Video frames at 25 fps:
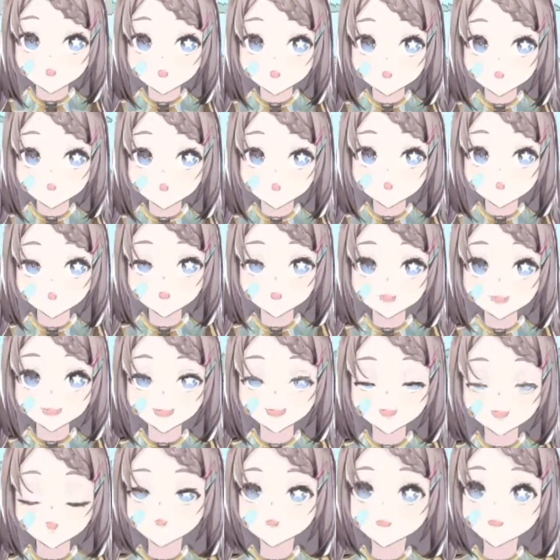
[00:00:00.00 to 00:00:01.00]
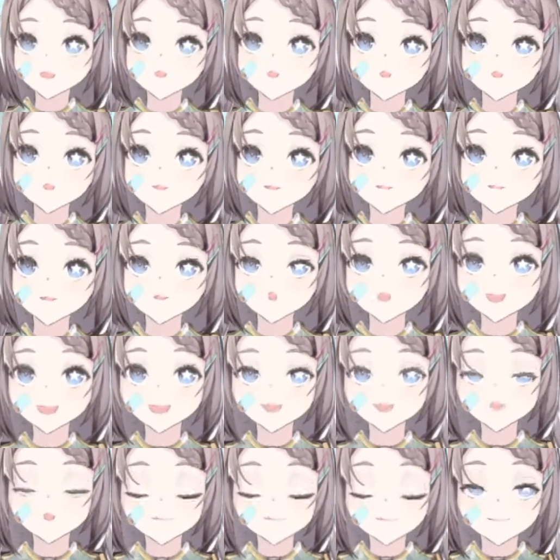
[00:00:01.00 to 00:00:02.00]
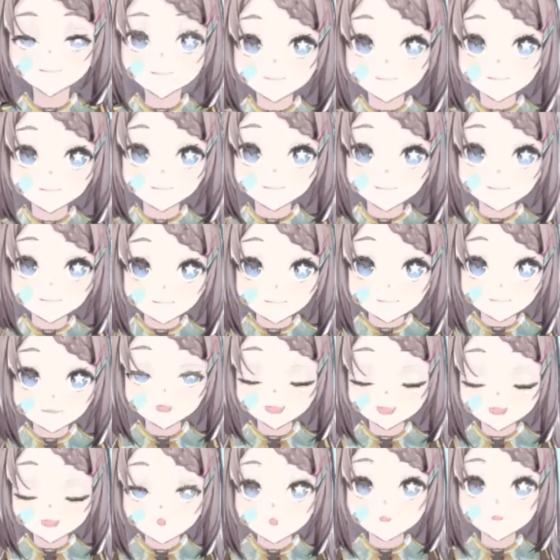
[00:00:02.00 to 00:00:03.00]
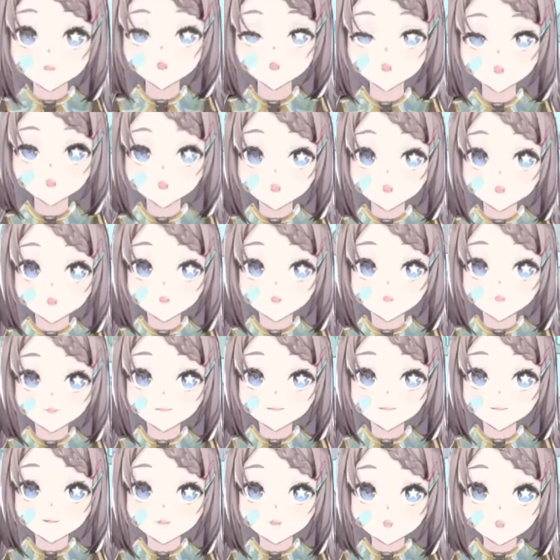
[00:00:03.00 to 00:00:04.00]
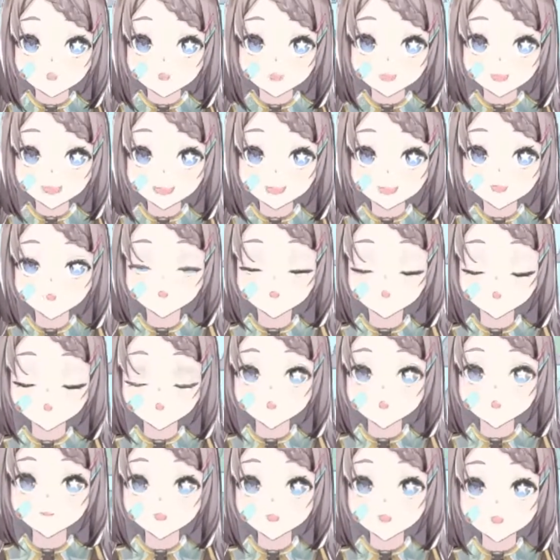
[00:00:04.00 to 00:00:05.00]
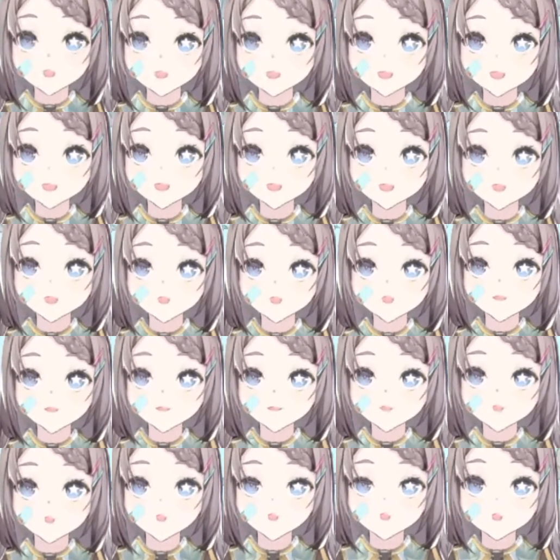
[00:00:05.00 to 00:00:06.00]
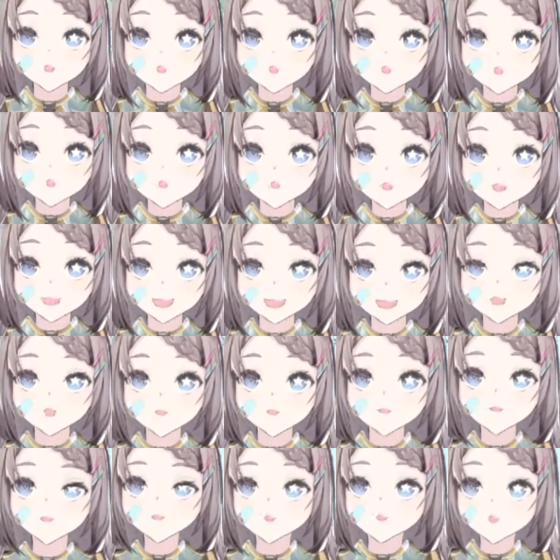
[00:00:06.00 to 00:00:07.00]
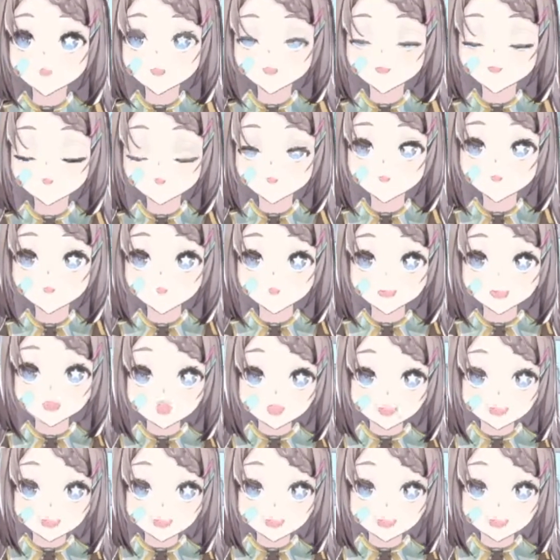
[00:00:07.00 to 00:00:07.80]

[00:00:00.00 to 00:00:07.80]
deal with per se. So in some other tutorial lecture slides, we